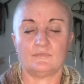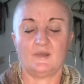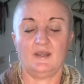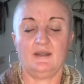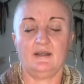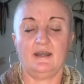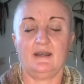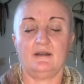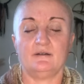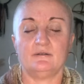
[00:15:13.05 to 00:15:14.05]

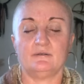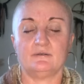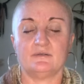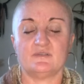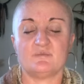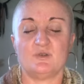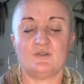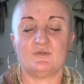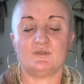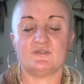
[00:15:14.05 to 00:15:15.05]
Inhale, it's
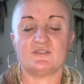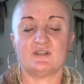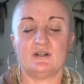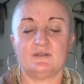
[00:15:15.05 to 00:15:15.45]
beautiful and soft.